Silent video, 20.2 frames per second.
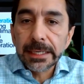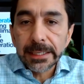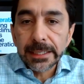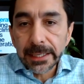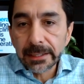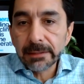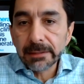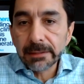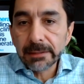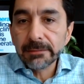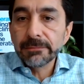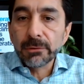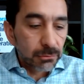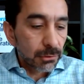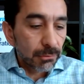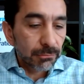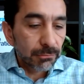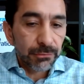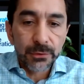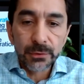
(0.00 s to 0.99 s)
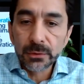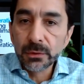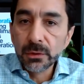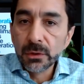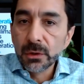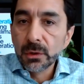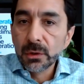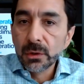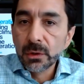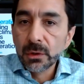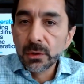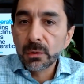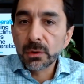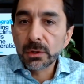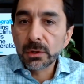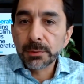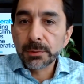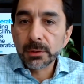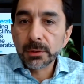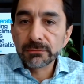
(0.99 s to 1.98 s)
again, for those of you
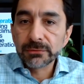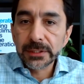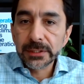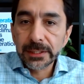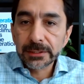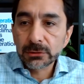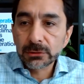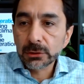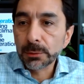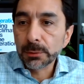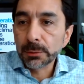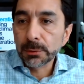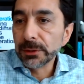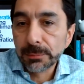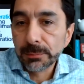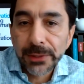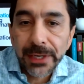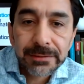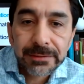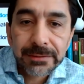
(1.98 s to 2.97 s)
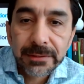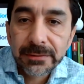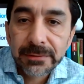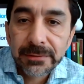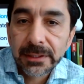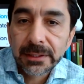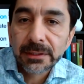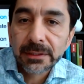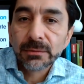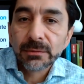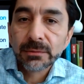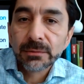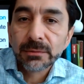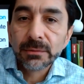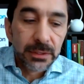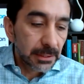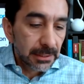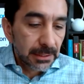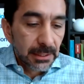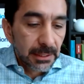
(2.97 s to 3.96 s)
who are part of CLX Community of Practice,
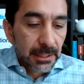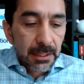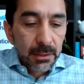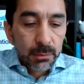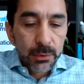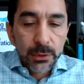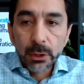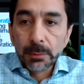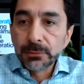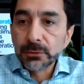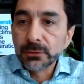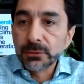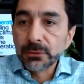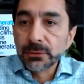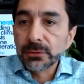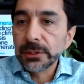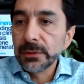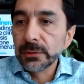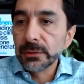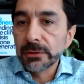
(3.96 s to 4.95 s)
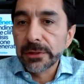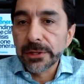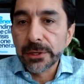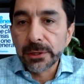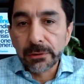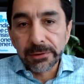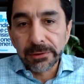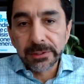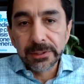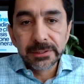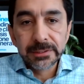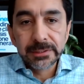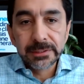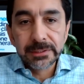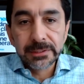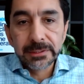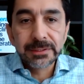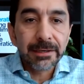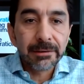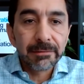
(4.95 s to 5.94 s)
we hope to see you on the
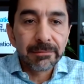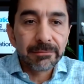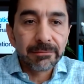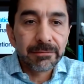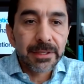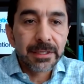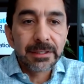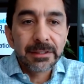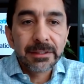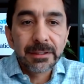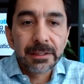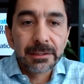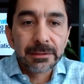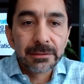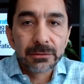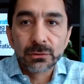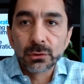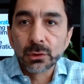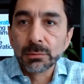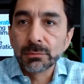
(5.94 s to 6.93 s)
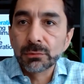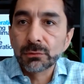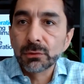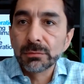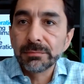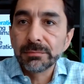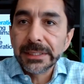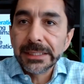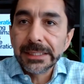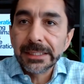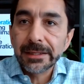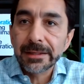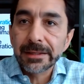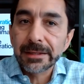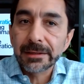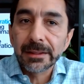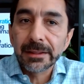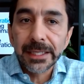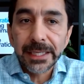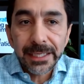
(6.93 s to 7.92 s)
other side of the Zoom room,
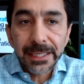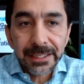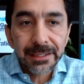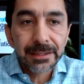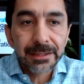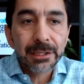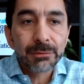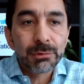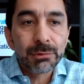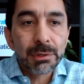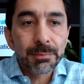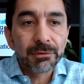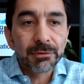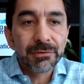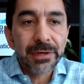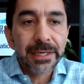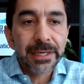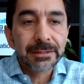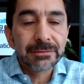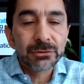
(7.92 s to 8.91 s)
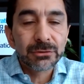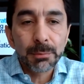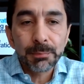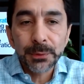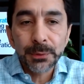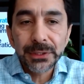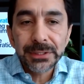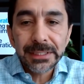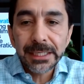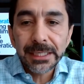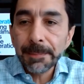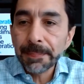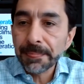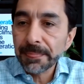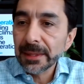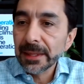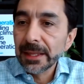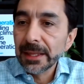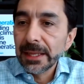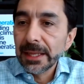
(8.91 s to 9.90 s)
meaning the link that we provided
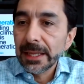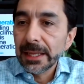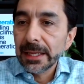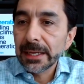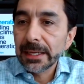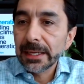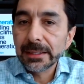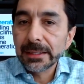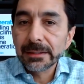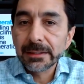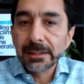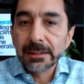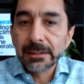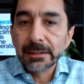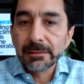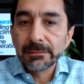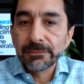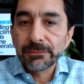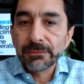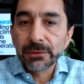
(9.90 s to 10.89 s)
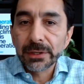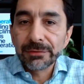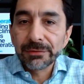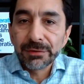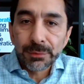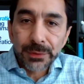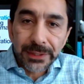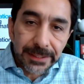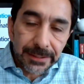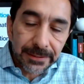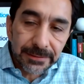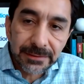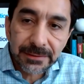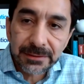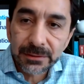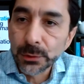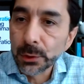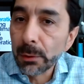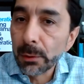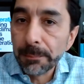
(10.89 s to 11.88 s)
separately. And for everyone
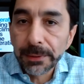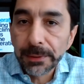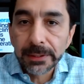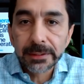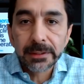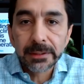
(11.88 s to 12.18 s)
else, you're